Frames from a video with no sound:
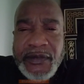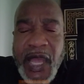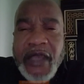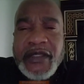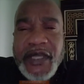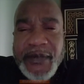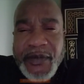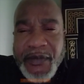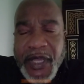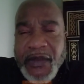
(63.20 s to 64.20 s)

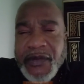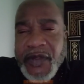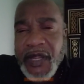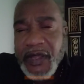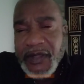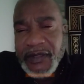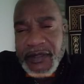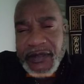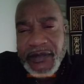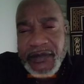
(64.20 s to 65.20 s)
Accept my
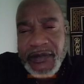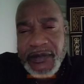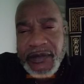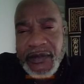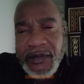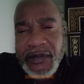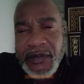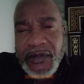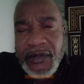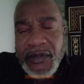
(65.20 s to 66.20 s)
condolence.
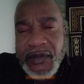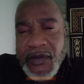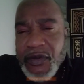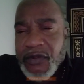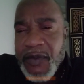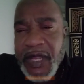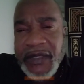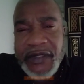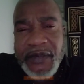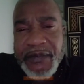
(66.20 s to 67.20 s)
God
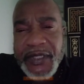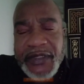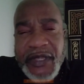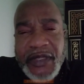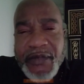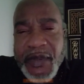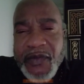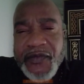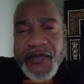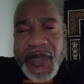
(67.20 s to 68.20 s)
bless the President
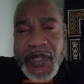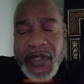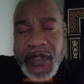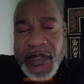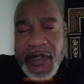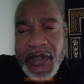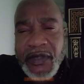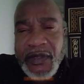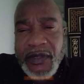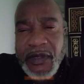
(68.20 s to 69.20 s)
Magufuli
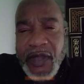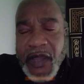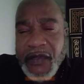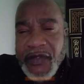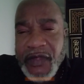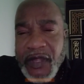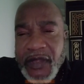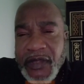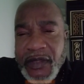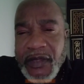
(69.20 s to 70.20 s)
and
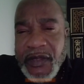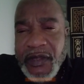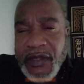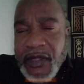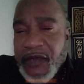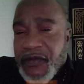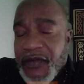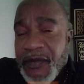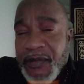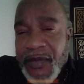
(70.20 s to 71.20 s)
give
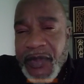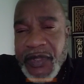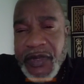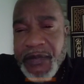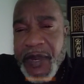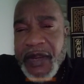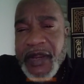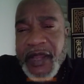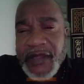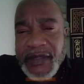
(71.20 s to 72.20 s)
him in
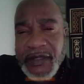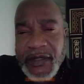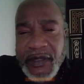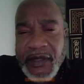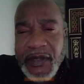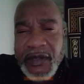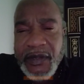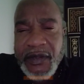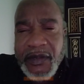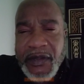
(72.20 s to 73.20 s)
paradise
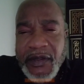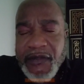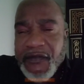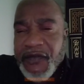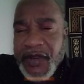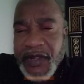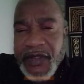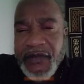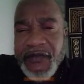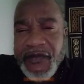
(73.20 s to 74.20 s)
a
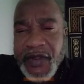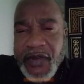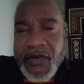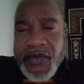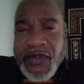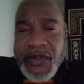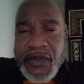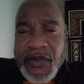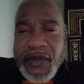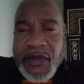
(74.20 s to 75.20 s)
very, very good
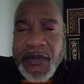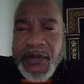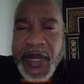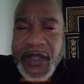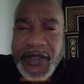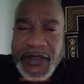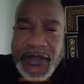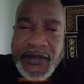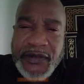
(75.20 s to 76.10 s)
place.